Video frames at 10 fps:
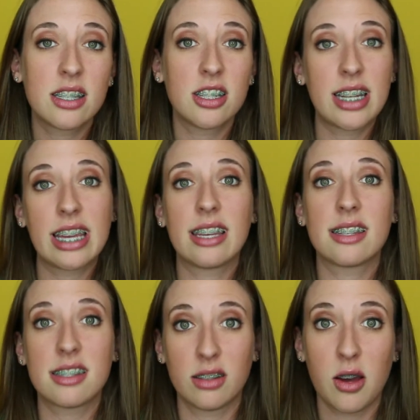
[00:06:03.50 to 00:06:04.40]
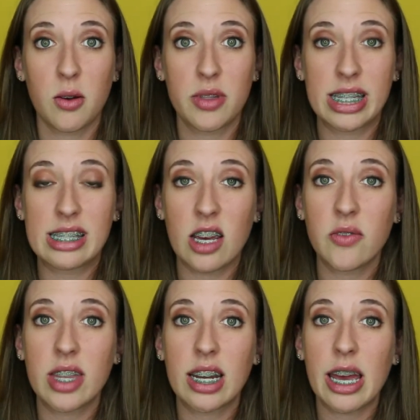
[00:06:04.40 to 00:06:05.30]
is to take it slow. The
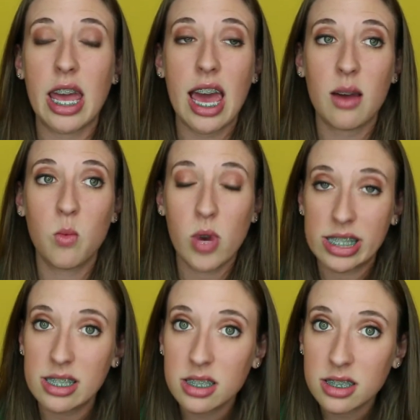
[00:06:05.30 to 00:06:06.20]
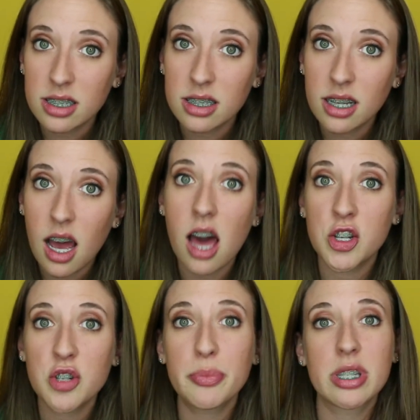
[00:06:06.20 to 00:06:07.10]
stuff that I wasn't
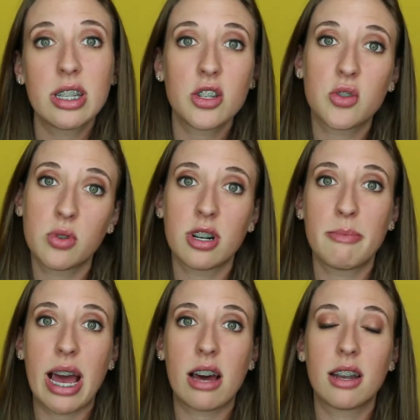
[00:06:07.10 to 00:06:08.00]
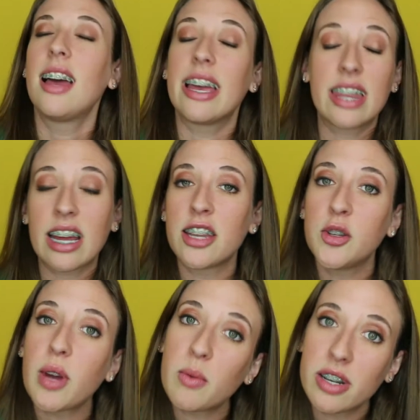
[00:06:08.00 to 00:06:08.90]
100% sure about and that I
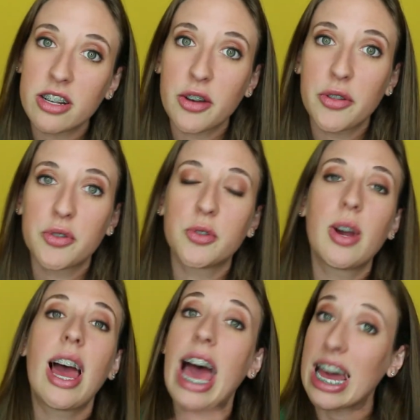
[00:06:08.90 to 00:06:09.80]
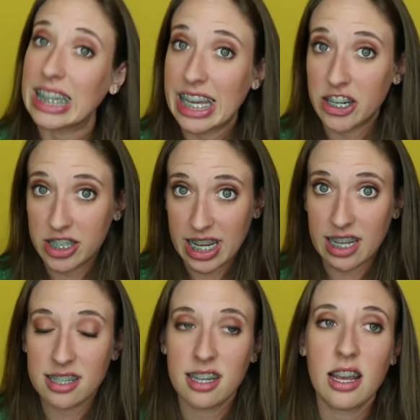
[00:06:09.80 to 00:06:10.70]
knew I wanted to go through at a later
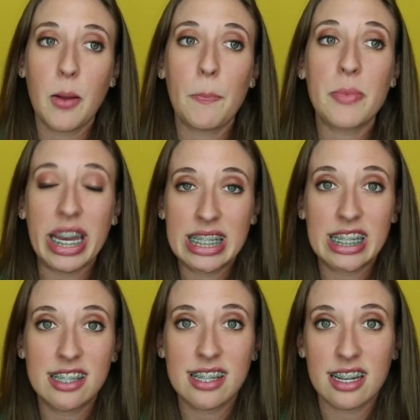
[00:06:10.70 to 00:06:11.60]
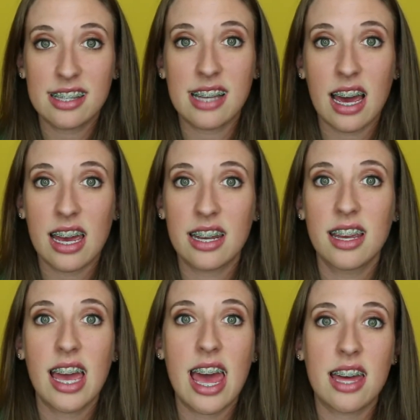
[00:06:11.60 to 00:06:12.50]
date, I did set aside,
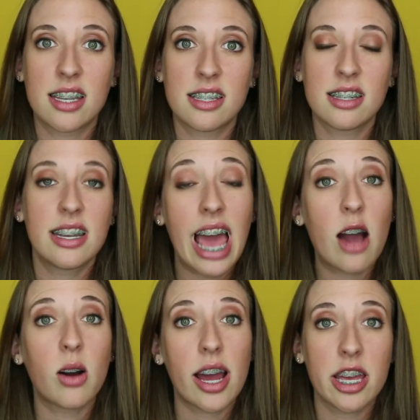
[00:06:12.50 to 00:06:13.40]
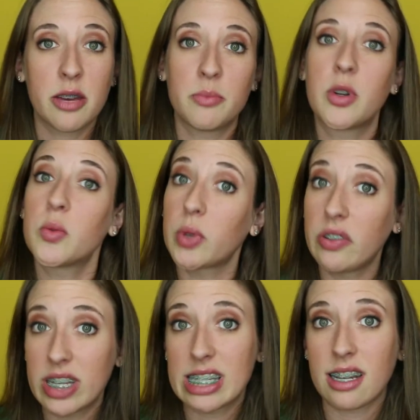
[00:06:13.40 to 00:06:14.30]
and now I am
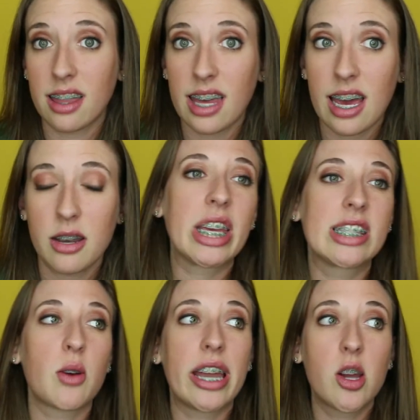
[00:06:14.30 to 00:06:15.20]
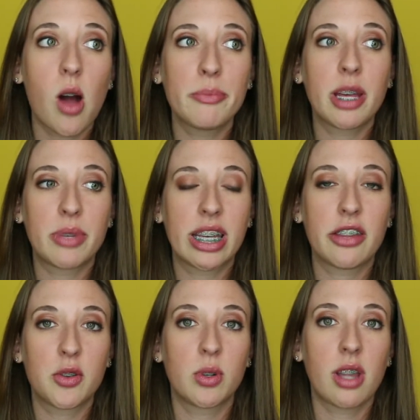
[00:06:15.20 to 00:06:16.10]
revisiting that. And so I know I'll be able to
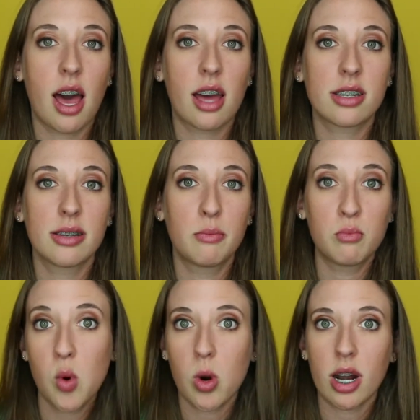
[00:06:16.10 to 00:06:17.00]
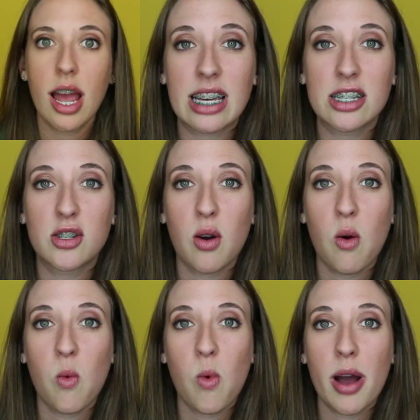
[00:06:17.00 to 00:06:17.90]
get through a lot more. I
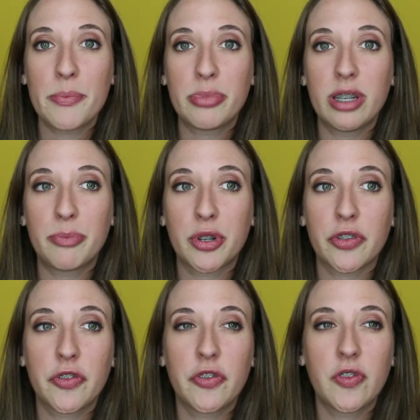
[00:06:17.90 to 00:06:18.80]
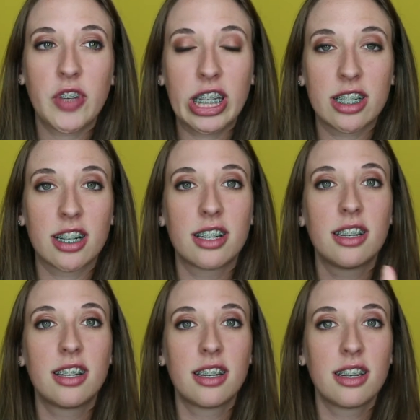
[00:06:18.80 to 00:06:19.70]
don't want people to fear
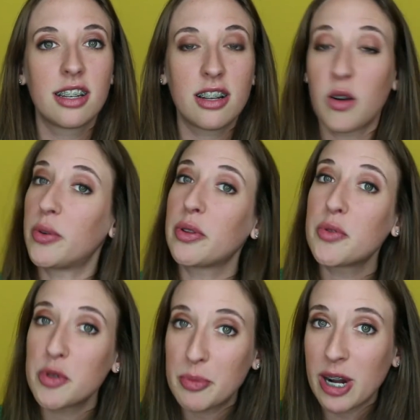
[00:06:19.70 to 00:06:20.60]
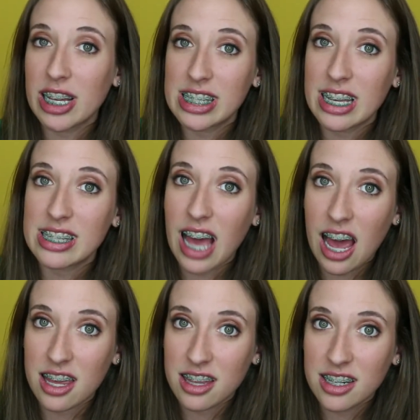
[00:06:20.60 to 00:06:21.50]
going through the process
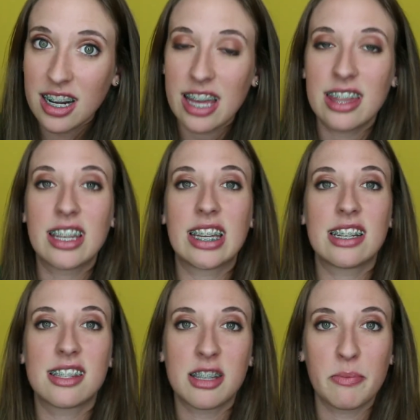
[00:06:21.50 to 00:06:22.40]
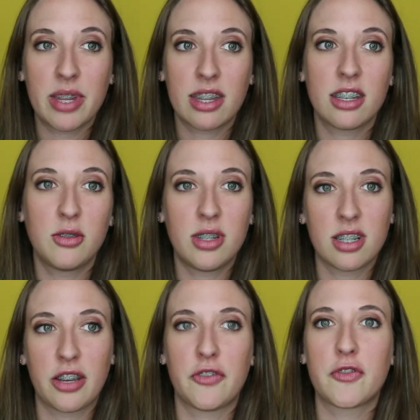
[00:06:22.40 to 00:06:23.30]
either. I think it is something that you need
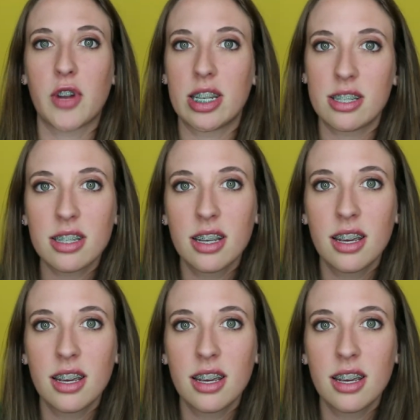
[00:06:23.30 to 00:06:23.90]
to confront